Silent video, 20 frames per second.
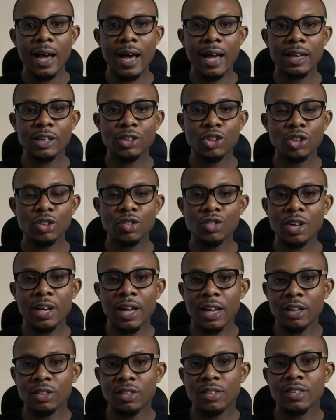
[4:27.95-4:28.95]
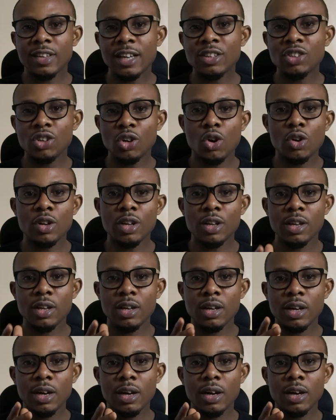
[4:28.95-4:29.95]
and just you can sketch on
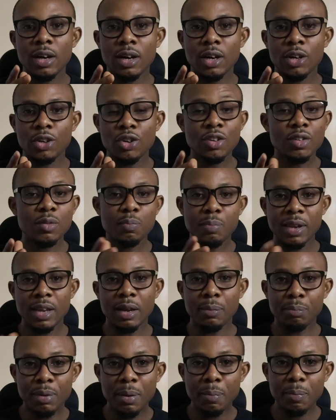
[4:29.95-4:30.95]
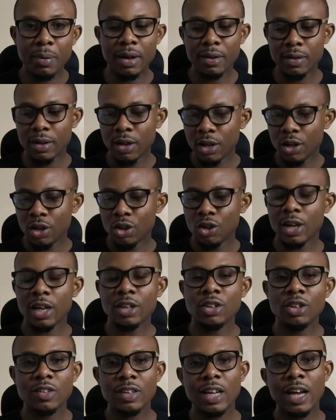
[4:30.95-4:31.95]
use pen and paper. You
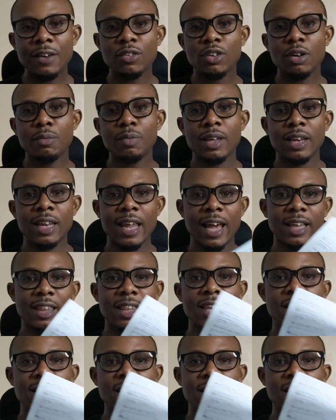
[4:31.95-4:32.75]
can just have something like